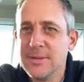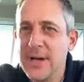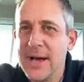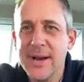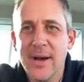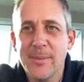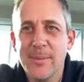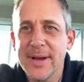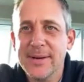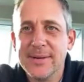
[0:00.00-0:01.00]
It was
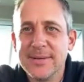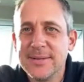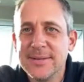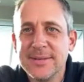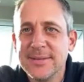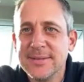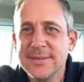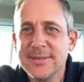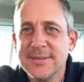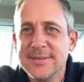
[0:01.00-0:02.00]
just real
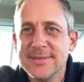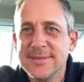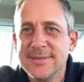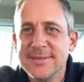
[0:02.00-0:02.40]
cool just listening